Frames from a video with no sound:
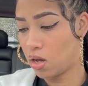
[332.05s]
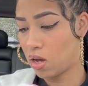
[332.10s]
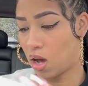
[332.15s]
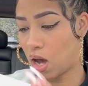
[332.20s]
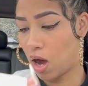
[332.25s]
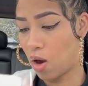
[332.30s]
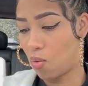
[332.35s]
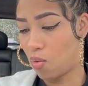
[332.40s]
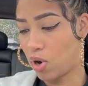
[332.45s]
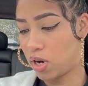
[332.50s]

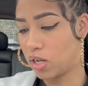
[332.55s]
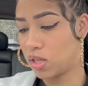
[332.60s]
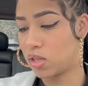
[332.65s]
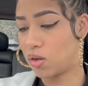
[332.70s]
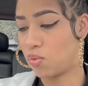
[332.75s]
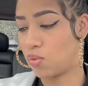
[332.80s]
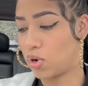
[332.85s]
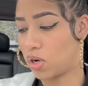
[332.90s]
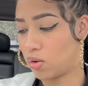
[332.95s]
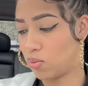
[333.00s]
I wanted the
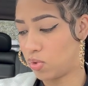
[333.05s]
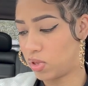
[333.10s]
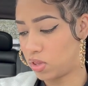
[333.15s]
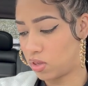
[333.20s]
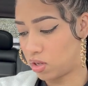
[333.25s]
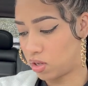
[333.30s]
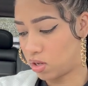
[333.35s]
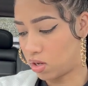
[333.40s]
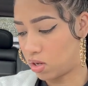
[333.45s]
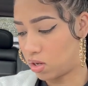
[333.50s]
one with
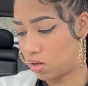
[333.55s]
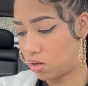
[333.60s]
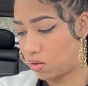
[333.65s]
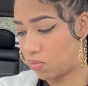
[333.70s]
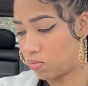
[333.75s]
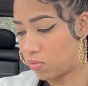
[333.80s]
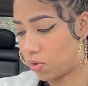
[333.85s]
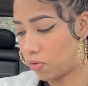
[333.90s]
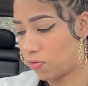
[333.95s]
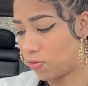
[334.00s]
the, um,
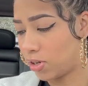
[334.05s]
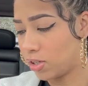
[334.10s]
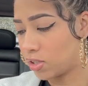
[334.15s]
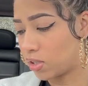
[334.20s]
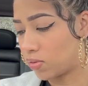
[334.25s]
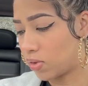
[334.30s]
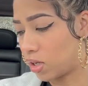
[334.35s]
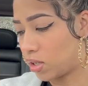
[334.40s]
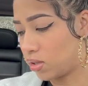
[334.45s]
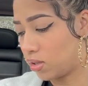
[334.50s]
first
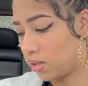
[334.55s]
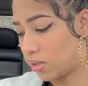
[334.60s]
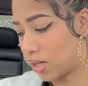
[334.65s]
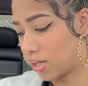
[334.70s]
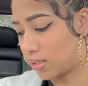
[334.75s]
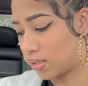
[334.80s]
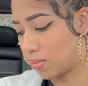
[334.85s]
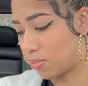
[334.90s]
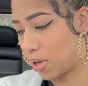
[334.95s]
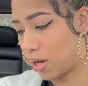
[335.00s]
of all, look like
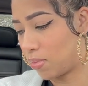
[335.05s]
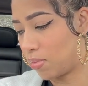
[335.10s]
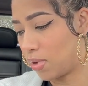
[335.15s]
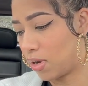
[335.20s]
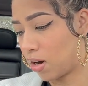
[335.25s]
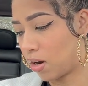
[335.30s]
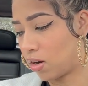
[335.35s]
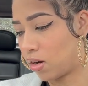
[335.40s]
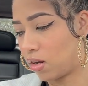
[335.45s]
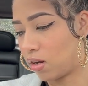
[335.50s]
somebody been
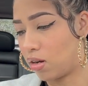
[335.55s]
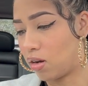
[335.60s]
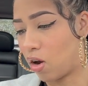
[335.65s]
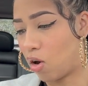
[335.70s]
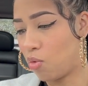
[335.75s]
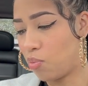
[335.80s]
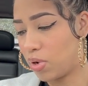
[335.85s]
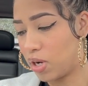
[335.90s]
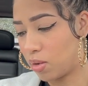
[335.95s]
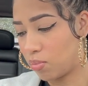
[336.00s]
already
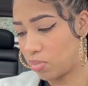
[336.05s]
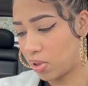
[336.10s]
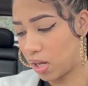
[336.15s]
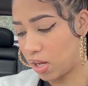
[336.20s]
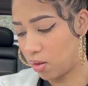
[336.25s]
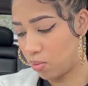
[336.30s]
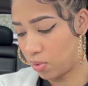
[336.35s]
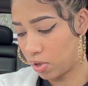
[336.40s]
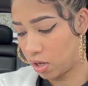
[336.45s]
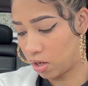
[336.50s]
opened and
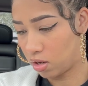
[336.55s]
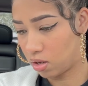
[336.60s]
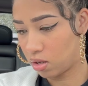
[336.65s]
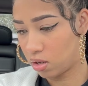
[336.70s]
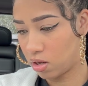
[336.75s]
played with it.